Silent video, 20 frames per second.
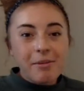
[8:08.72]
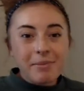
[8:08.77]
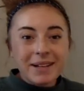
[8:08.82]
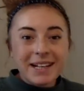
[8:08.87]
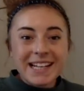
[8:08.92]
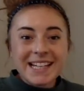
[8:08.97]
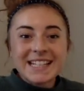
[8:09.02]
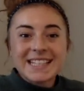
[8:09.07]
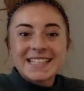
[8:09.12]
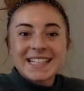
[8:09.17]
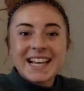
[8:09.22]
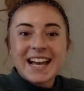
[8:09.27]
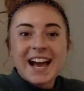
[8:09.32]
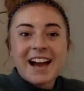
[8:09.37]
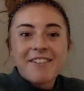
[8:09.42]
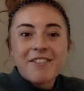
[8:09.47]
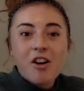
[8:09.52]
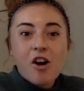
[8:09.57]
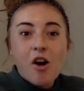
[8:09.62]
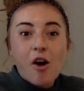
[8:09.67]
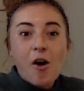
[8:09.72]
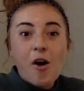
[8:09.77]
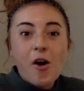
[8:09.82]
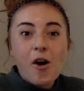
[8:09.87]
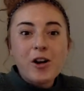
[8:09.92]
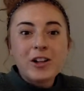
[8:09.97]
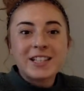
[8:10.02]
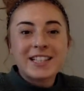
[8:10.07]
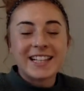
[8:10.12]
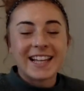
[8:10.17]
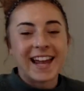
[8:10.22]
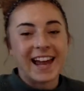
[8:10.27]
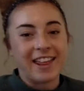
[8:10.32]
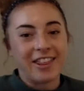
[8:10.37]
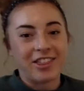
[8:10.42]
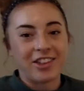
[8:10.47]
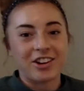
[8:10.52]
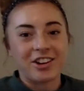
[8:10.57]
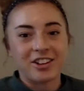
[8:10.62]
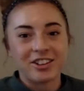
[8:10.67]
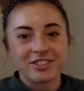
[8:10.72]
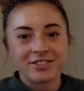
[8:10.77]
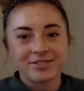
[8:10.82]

many does he have all together?